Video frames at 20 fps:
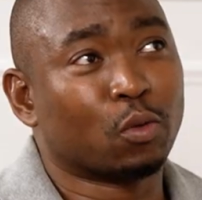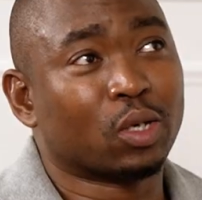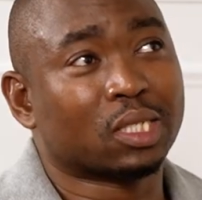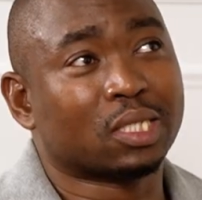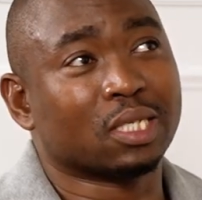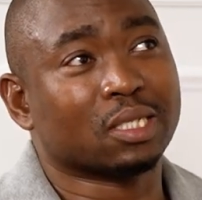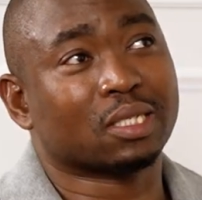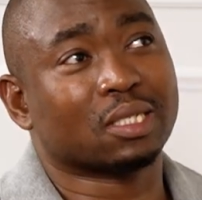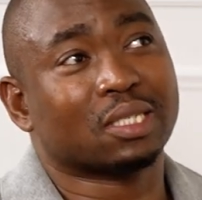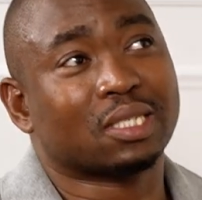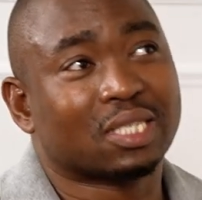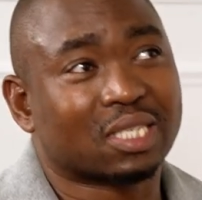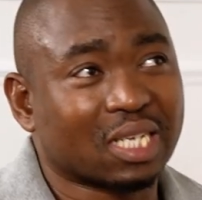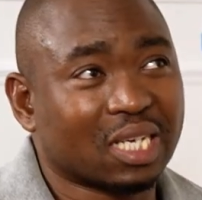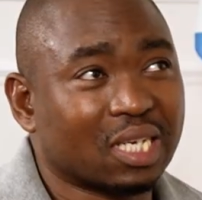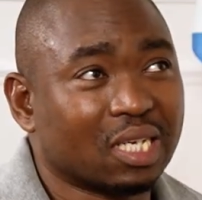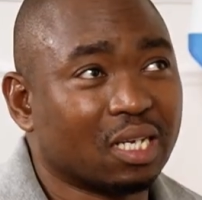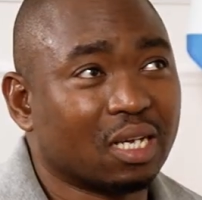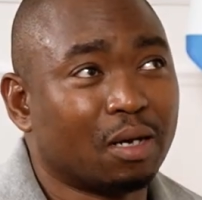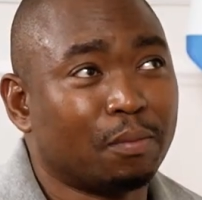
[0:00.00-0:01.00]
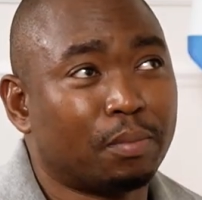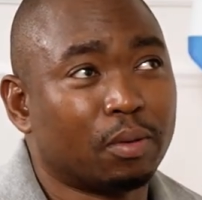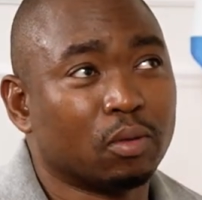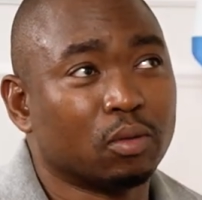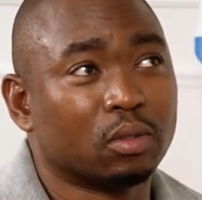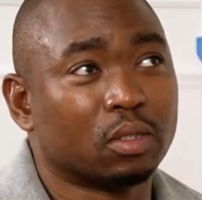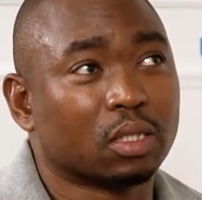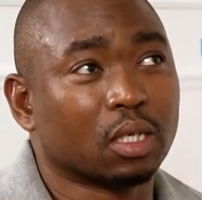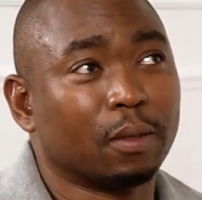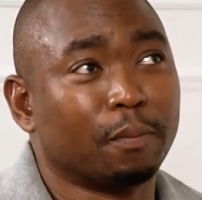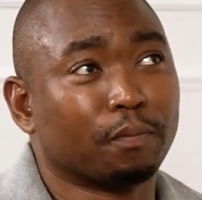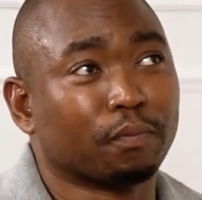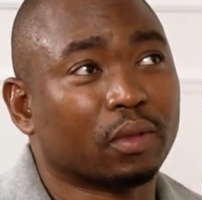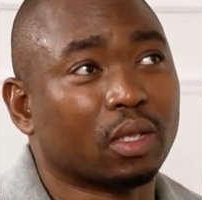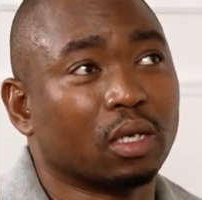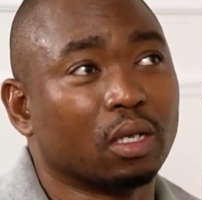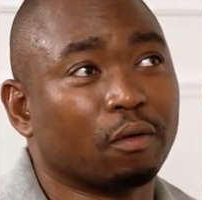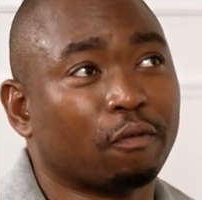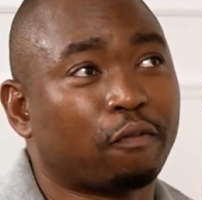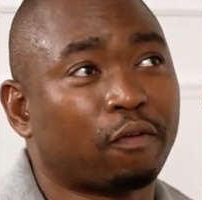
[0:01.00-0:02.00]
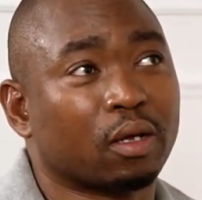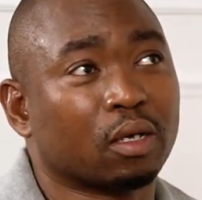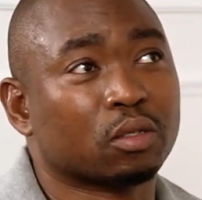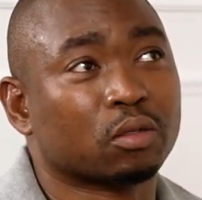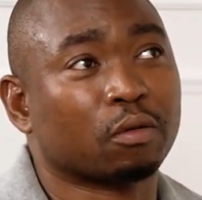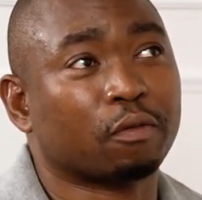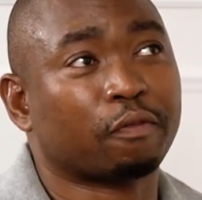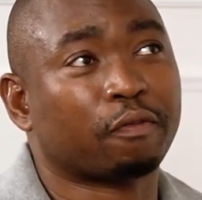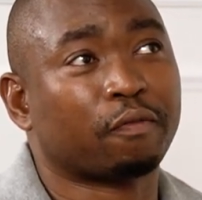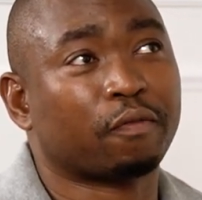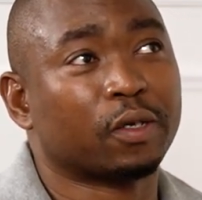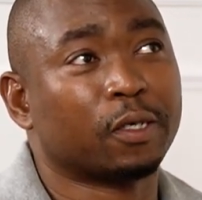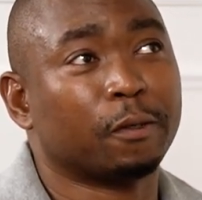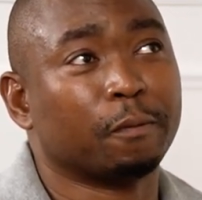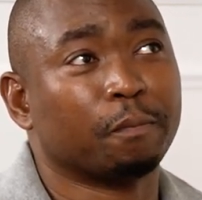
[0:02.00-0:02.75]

what does it say about the influx of